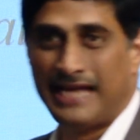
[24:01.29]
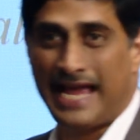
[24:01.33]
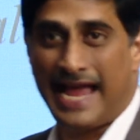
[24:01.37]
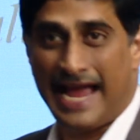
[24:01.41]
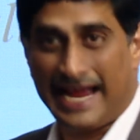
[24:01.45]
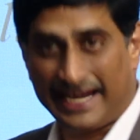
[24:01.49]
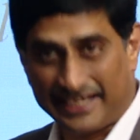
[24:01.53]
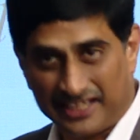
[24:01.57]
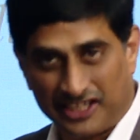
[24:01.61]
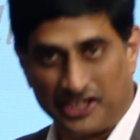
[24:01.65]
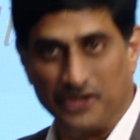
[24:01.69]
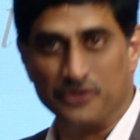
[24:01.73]

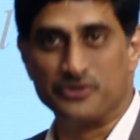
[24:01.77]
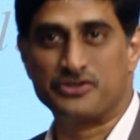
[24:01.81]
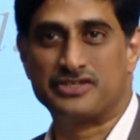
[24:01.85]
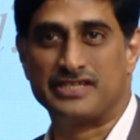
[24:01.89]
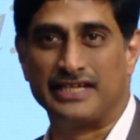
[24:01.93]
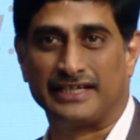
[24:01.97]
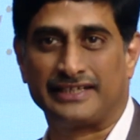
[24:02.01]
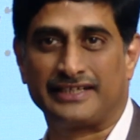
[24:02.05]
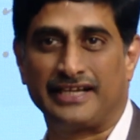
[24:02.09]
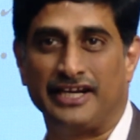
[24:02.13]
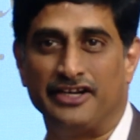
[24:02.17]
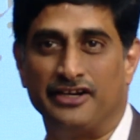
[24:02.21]
Act gives
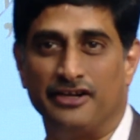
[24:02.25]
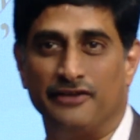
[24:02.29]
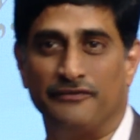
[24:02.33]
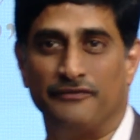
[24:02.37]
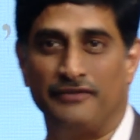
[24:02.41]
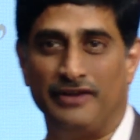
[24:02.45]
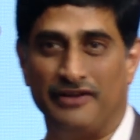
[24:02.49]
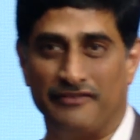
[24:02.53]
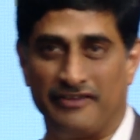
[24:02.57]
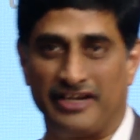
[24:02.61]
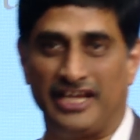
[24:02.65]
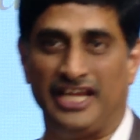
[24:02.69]
that kind
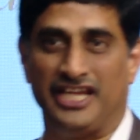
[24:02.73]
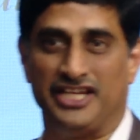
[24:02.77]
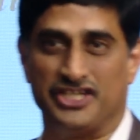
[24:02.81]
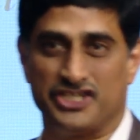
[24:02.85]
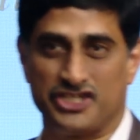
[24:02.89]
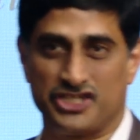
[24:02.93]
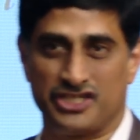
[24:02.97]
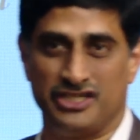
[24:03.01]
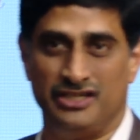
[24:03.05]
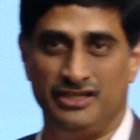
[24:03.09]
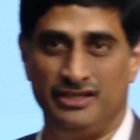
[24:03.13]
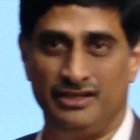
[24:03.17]
of
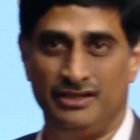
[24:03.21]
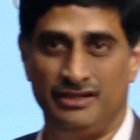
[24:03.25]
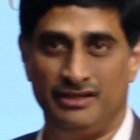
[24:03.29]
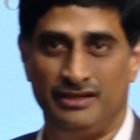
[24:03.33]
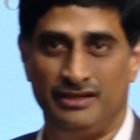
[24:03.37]
leverage,